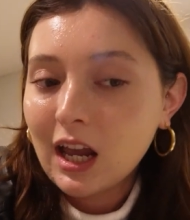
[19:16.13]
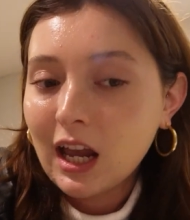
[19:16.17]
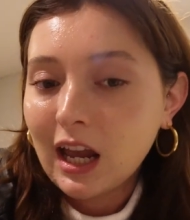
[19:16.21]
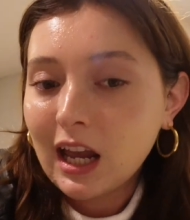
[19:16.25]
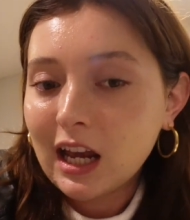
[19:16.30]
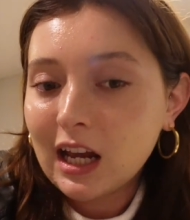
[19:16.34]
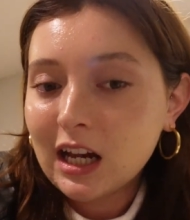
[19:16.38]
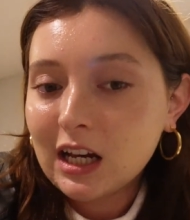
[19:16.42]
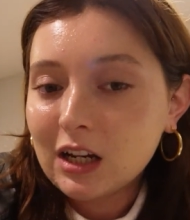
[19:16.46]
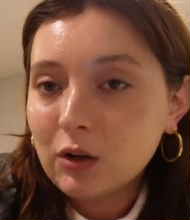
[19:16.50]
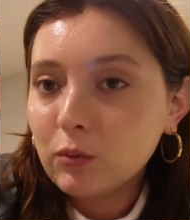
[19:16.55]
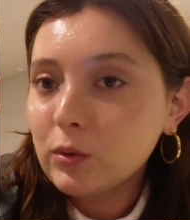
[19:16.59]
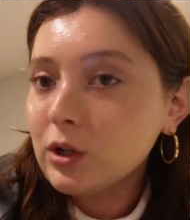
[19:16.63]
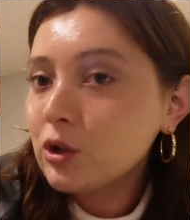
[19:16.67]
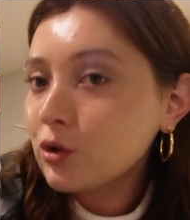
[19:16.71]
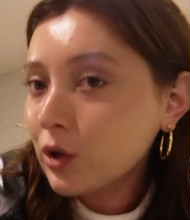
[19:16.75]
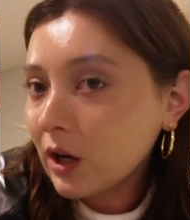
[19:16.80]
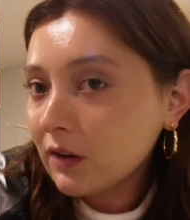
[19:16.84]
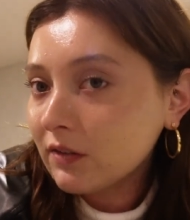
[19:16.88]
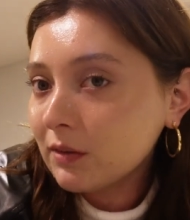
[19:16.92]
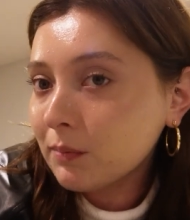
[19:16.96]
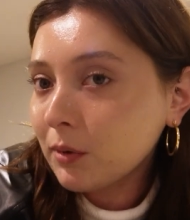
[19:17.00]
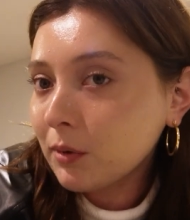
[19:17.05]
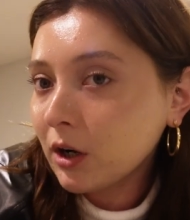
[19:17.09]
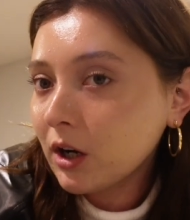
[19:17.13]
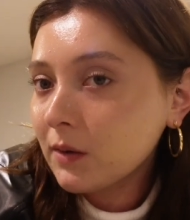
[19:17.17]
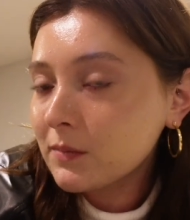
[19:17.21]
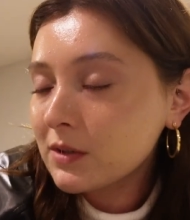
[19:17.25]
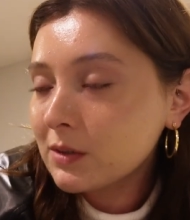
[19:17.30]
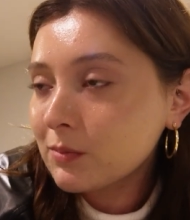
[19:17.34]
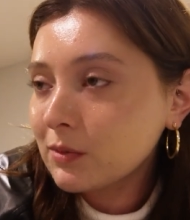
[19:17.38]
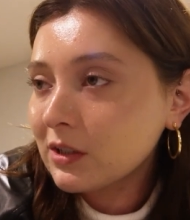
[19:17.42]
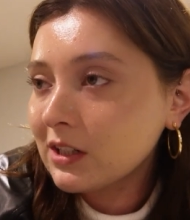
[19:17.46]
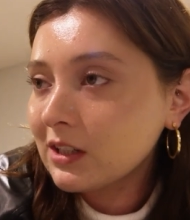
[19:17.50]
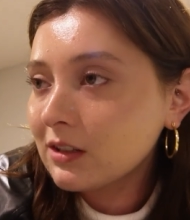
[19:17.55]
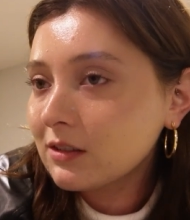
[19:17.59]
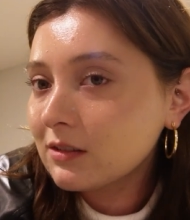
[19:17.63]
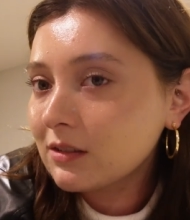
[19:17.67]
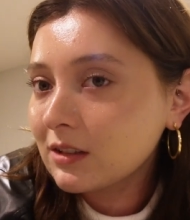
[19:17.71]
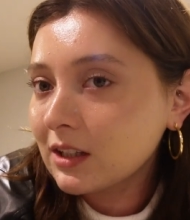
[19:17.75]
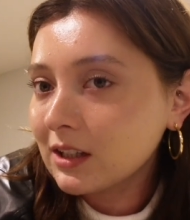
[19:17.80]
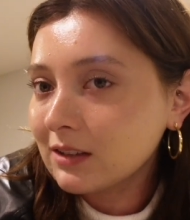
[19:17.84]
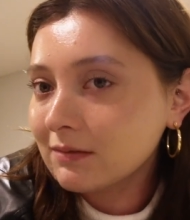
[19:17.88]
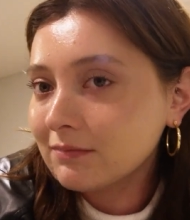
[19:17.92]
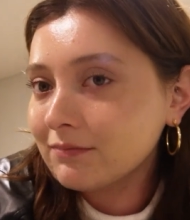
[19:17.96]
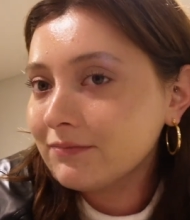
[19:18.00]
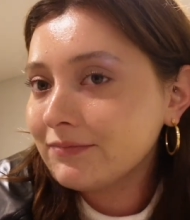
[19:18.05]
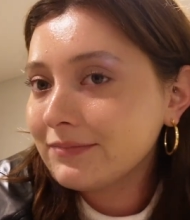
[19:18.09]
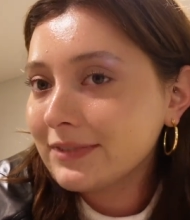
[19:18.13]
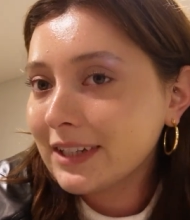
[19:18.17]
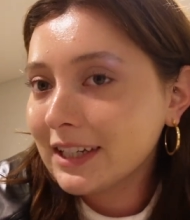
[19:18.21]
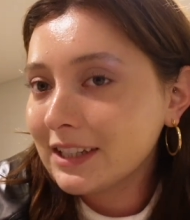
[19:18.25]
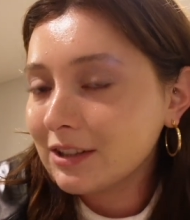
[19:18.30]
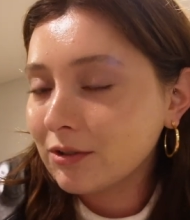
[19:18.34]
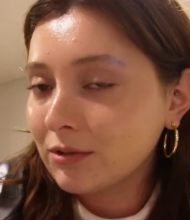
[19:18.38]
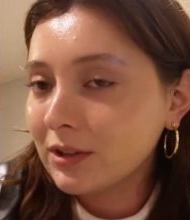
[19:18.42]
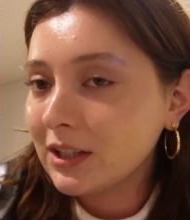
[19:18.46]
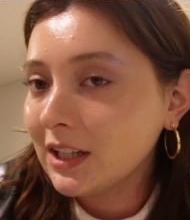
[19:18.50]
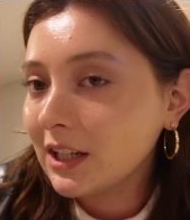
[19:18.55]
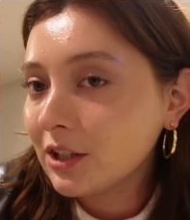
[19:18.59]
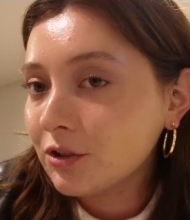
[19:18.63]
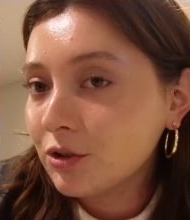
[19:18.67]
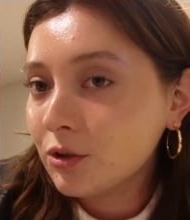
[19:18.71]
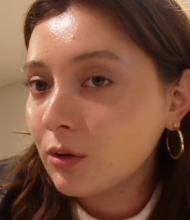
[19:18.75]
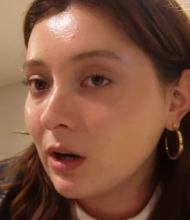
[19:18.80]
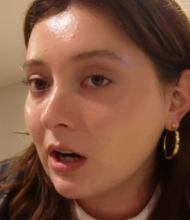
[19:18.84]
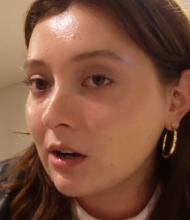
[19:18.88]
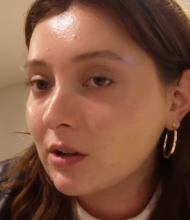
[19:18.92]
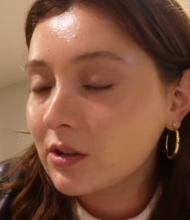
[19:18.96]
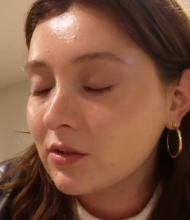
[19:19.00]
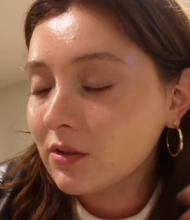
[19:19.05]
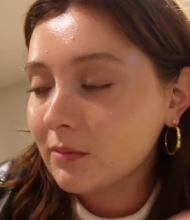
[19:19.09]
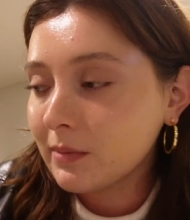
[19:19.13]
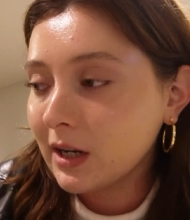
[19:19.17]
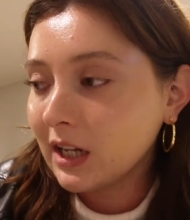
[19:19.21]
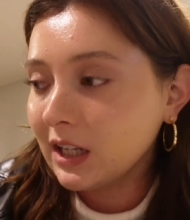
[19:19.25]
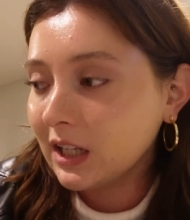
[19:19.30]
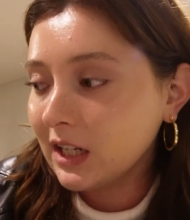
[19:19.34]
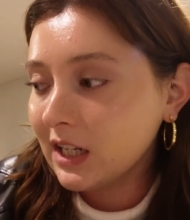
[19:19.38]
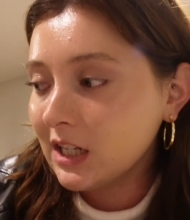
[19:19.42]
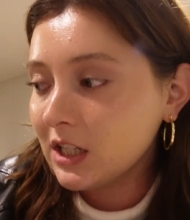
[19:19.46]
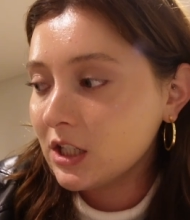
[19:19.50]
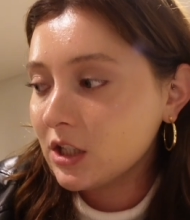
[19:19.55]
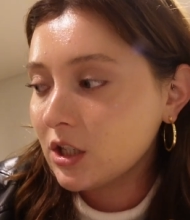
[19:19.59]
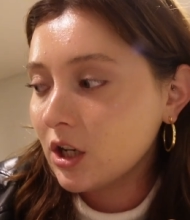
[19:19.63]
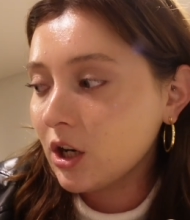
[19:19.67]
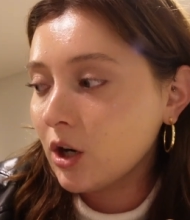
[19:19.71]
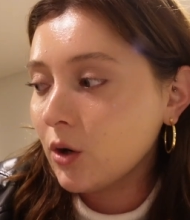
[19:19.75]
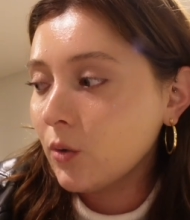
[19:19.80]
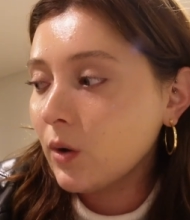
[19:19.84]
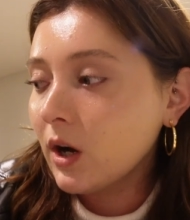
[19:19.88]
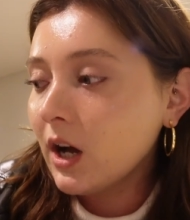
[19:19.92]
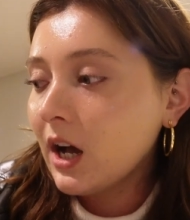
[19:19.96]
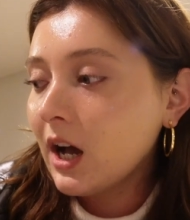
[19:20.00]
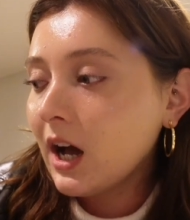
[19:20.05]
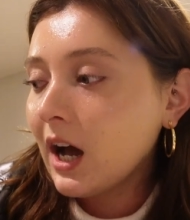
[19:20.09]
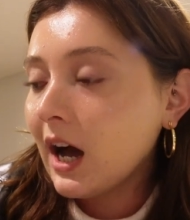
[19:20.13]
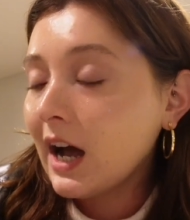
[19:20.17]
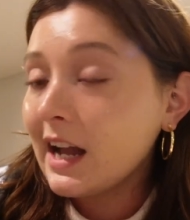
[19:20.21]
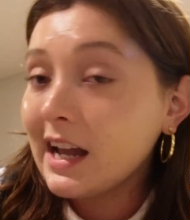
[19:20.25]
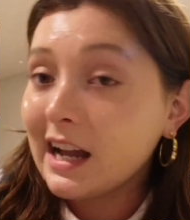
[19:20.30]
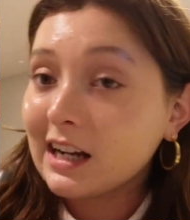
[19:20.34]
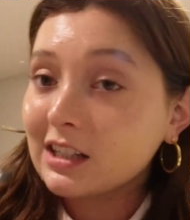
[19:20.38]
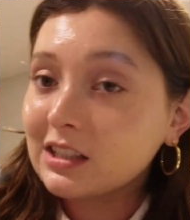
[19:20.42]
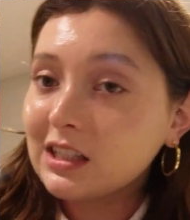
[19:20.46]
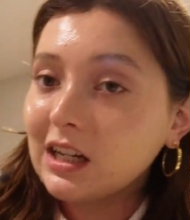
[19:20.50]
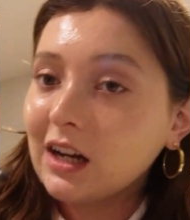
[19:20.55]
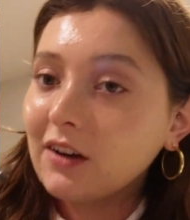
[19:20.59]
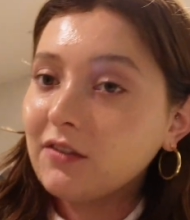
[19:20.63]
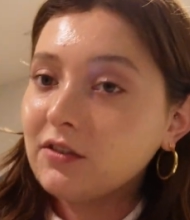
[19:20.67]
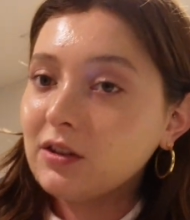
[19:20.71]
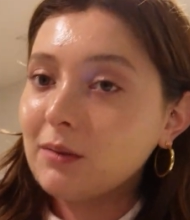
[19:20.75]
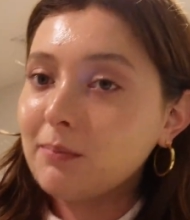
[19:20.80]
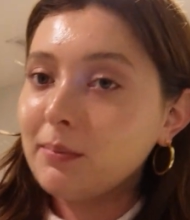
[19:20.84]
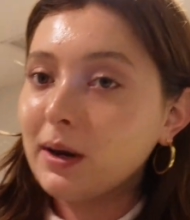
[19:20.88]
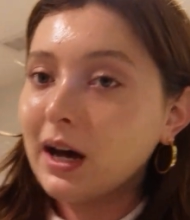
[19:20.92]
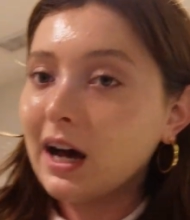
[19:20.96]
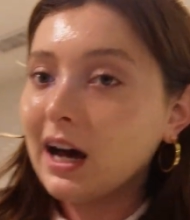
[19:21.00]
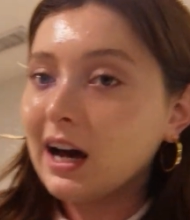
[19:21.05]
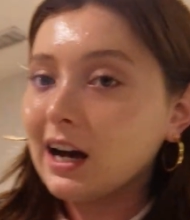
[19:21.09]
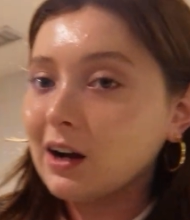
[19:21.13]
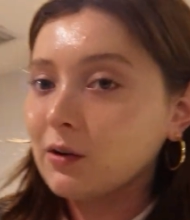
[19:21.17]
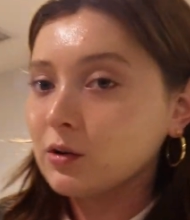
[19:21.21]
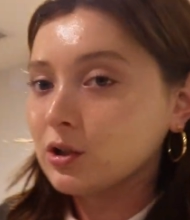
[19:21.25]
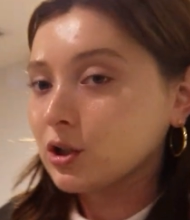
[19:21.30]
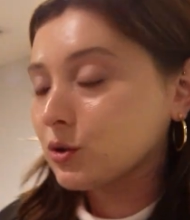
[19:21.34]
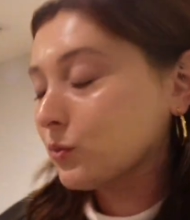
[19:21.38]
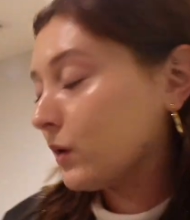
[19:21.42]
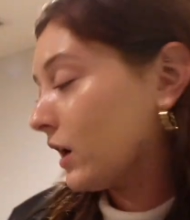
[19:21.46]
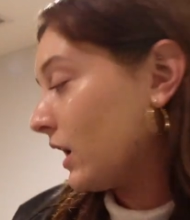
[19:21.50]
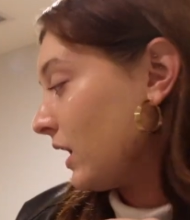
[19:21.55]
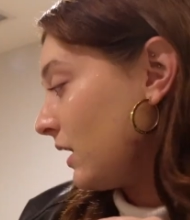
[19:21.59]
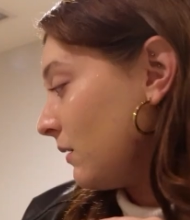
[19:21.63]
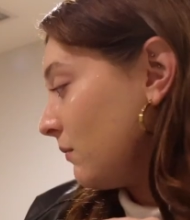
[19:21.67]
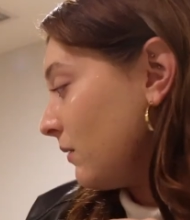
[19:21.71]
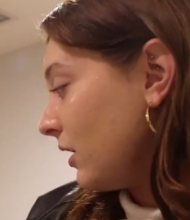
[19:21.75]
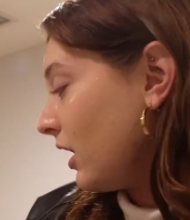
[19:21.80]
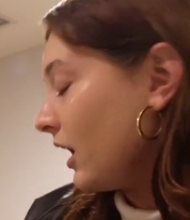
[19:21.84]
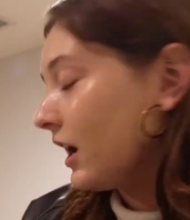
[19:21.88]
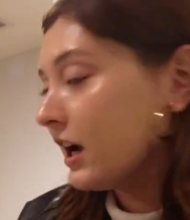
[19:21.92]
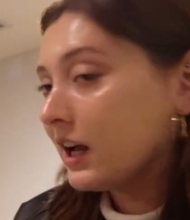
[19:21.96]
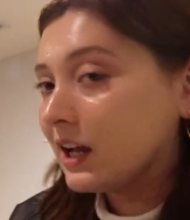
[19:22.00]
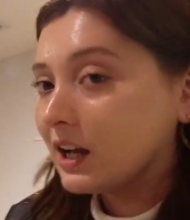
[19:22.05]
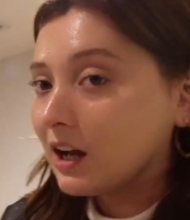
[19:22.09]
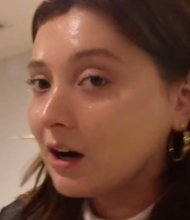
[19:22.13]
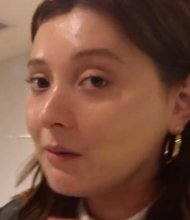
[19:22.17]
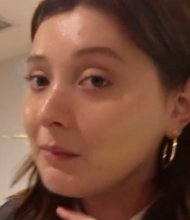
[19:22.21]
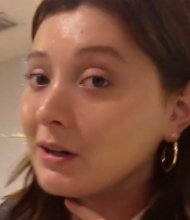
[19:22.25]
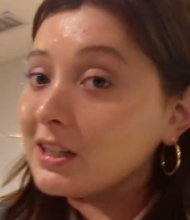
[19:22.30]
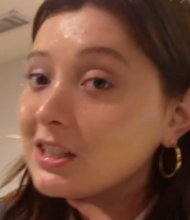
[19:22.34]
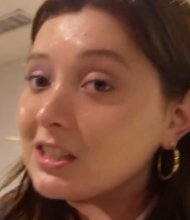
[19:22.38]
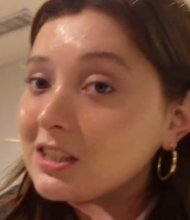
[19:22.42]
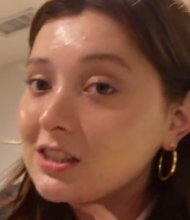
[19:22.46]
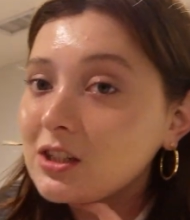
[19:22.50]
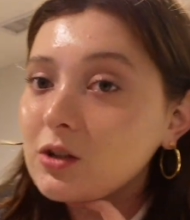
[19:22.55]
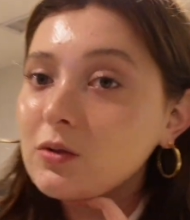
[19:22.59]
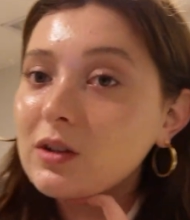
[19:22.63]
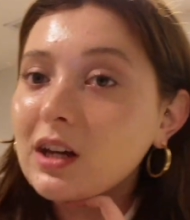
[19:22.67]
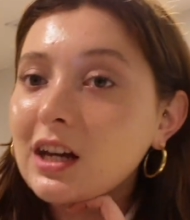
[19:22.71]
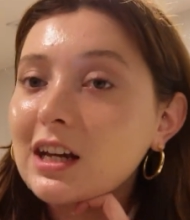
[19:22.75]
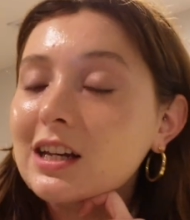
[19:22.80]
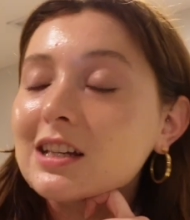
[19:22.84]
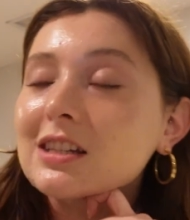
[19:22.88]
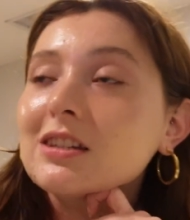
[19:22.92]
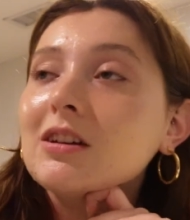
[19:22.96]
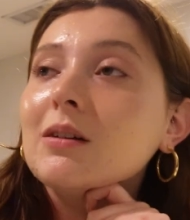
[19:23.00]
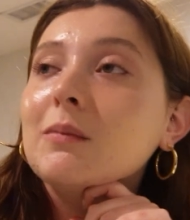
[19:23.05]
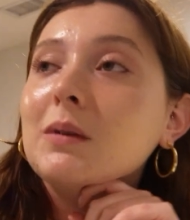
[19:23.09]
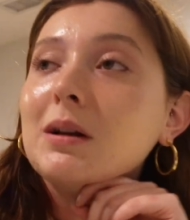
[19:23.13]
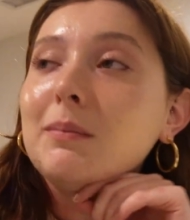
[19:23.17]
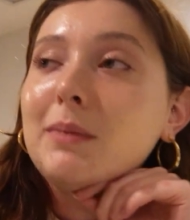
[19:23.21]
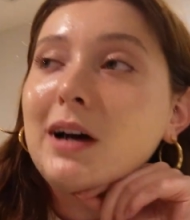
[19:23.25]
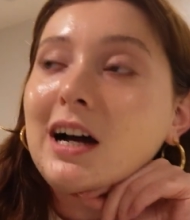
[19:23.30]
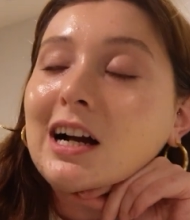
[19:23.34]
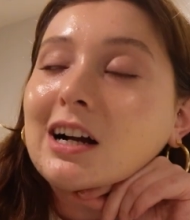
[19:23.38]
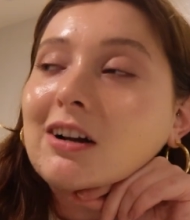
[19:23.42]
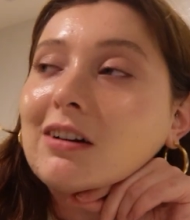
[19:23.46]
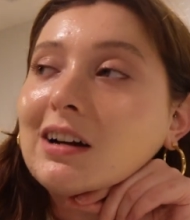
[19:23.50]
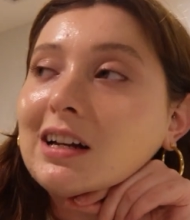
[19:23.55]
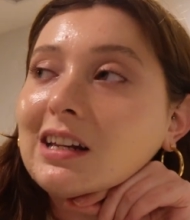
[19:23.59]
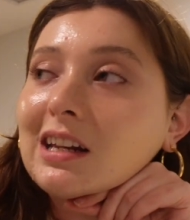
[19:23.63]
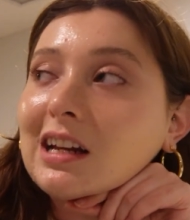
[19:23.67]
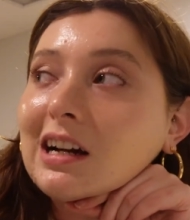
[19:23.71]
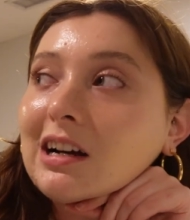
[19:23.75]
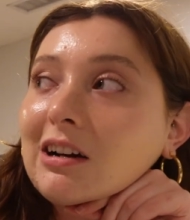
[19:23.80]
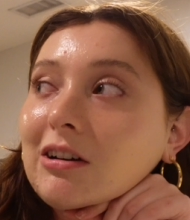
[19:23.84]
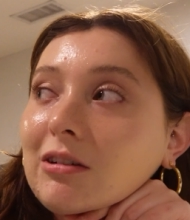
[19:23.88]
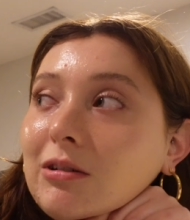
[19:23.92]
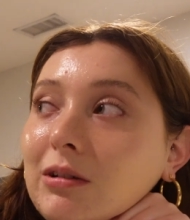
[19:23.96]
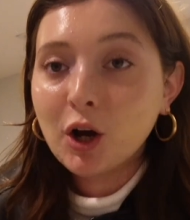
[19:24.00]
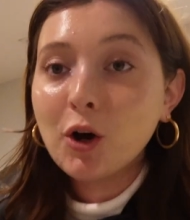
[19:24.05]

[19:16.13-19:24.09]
and we drive to Palm Springs, like it's only like 2 hours from LA, so I actually have to pack, which is why I got my suitcase. So I'm gonna pack right now.